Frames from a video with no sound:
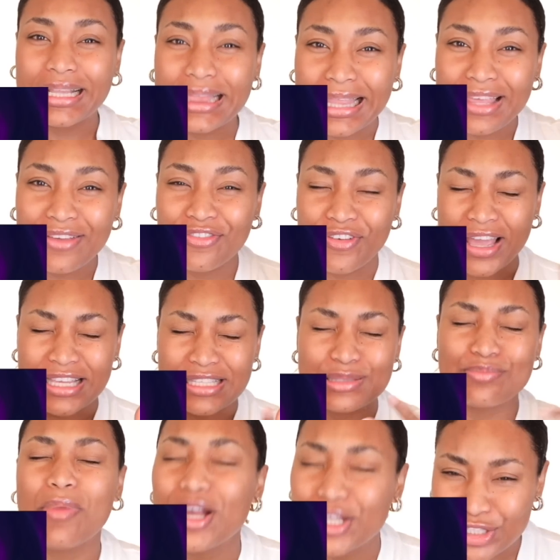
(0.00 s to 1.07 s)
clean face,
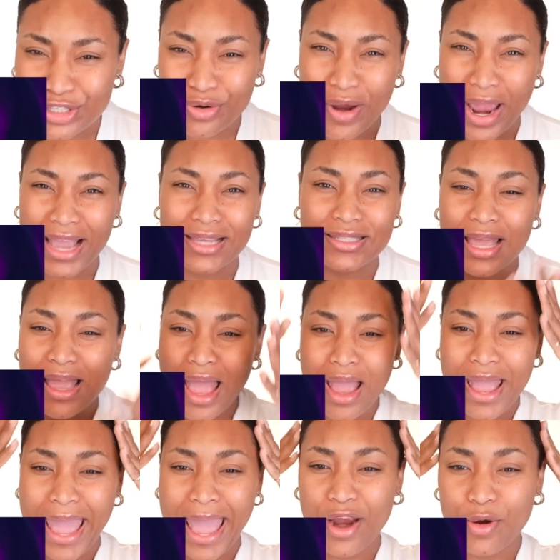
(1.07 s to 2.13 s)
moisturize,
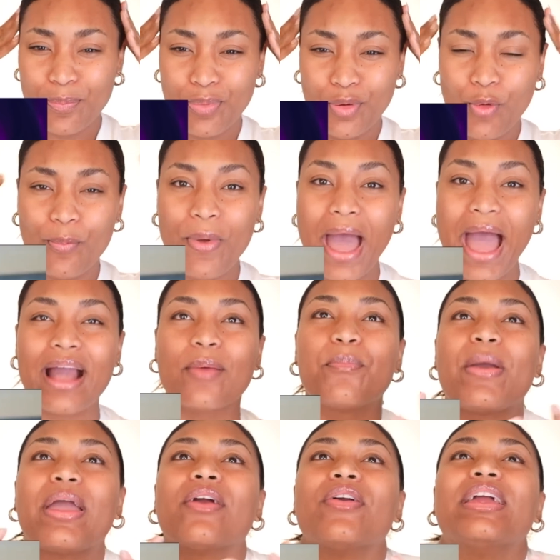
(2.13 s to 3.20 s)
hair pulled back,
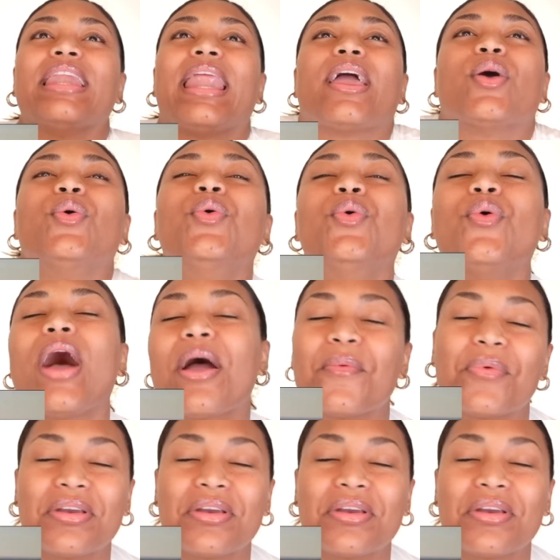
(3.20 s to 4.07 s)
very like, ooh, I